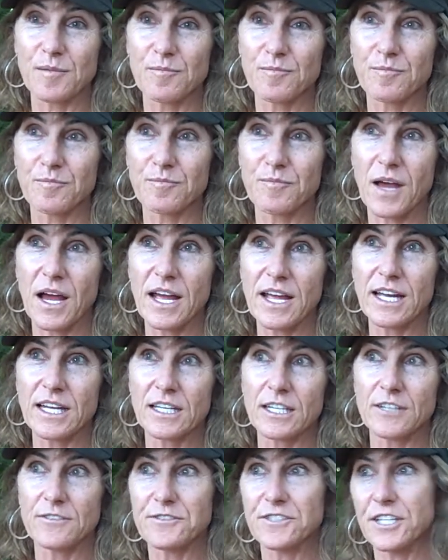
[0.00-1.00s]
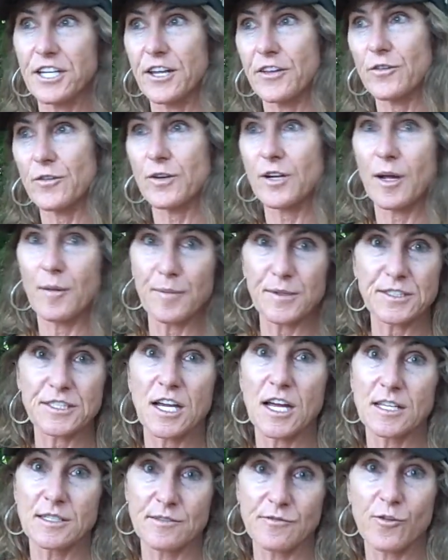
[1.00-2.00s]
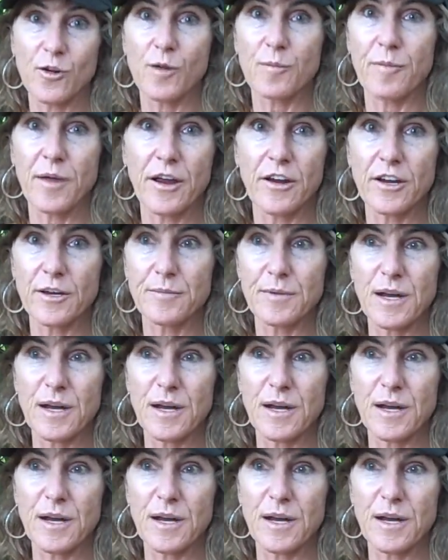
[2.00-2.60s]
Um, I had lived together a couple of times before I married,